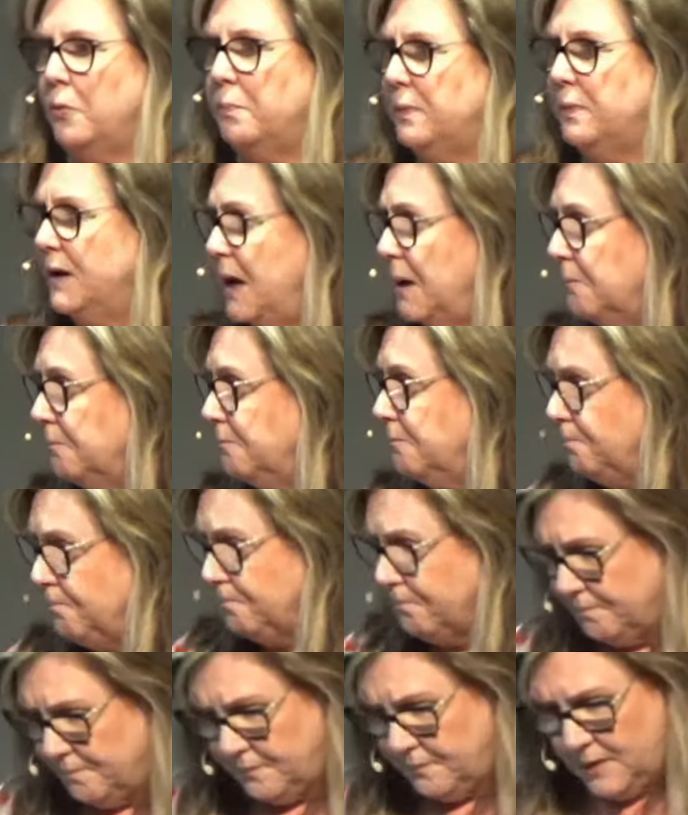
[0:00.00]
open up,
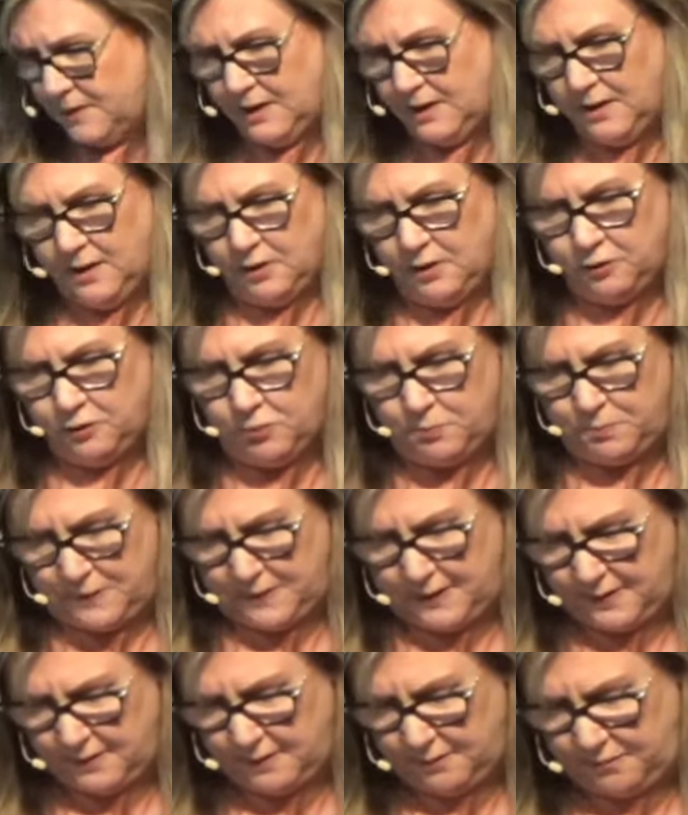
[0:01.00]
to
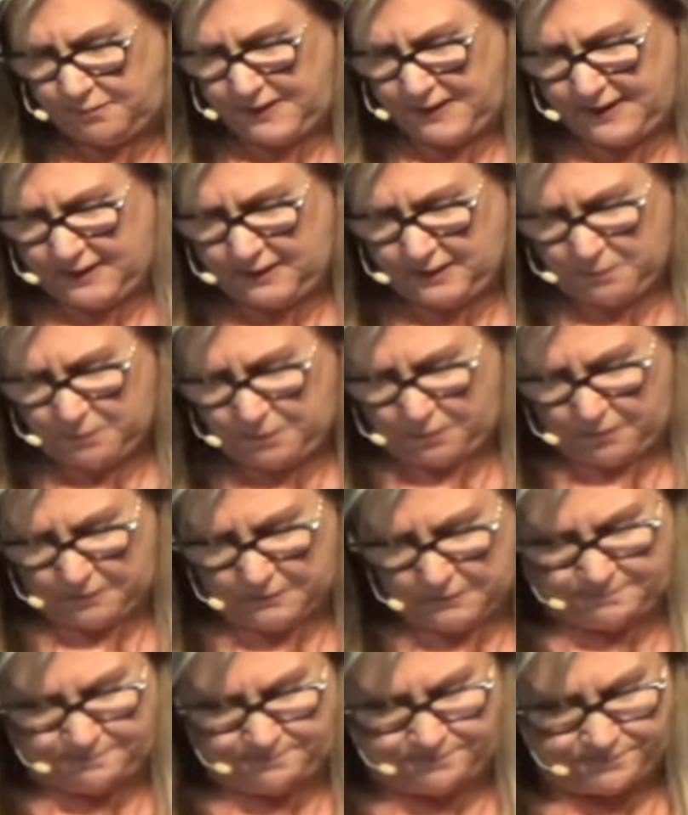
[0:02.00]
be available.